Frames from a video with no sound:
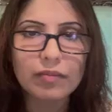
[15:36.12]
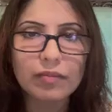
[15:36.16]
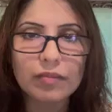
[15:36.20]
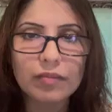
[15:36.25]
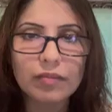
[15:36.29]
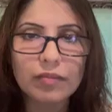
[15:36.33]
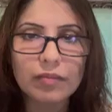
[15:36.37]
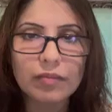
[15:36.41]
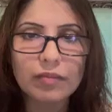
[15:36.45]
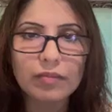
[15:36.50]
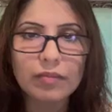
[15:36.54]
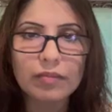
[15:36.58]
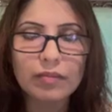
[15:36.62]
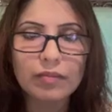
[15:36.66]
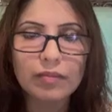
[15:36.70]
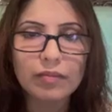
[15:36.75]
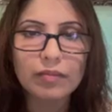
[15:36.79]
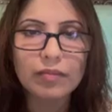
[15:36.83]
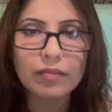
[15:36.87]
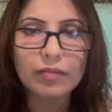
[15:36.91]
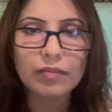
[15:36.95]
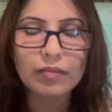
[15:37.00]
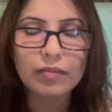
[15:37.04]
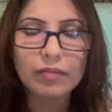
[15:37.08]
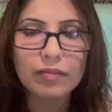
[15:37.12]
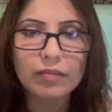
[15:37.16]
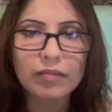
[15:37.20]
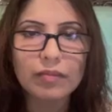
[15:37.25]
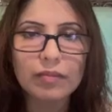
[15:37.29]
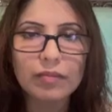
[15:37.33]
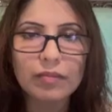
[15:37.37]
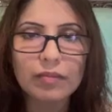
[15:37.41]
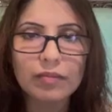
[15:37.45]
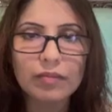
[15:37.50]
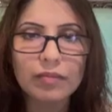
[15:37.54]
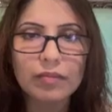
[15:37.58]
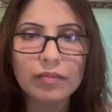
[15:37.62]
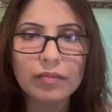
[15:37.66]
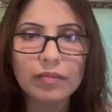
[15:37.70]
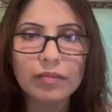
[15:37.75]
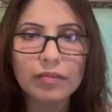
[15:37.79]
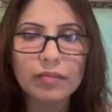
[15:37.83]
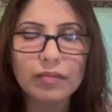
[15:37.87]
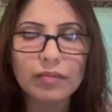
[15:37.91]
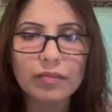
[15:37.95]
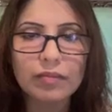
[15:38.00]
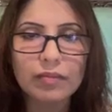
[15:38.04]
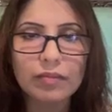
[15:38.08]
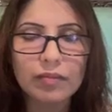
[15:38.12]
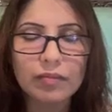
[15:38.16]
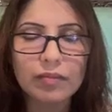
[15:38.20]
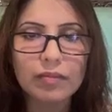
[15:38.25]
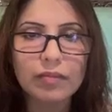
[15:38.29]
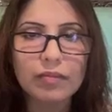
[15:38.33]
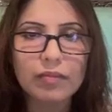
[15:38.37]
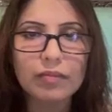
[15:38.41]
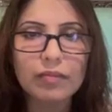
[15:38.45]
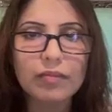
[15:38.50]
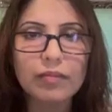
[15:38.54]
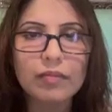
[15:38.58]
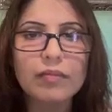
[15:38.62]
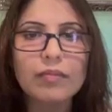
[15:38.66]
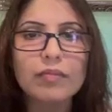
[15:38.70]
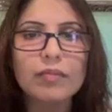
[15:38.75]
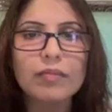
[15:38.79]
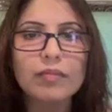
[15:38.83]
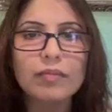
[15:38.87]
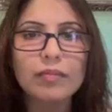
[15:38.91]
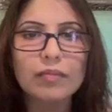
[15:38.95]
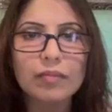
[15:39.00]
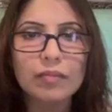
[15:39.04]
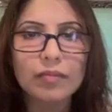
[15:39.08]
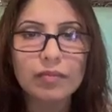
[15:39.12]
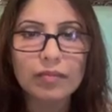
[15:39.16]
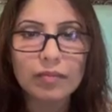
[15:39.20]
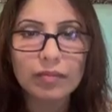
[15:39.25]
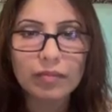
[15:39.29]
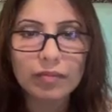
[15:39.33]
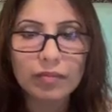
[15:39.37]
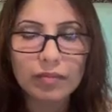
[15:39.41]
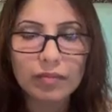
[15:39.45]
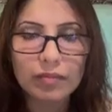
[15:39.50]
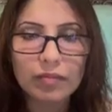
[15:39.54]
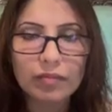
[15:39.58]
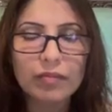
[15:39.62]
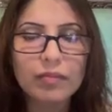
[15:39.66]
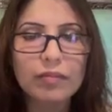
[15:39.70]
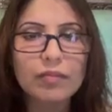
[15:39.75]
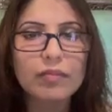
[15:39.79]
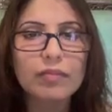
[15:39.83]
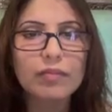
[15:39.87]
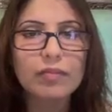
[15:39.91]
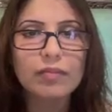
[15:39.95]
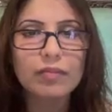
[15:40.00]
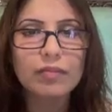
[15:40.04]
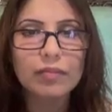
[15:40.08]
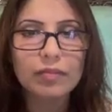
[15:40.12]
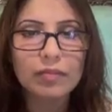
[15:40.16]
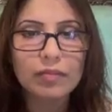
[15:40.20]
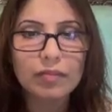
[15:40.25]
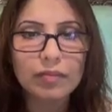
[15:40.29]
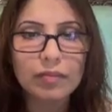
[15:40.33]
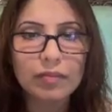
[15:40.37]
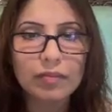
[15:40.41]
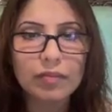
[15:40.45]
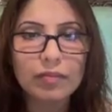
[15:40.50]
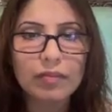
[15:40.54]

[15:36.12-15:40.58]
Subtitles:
This person isn't speaking.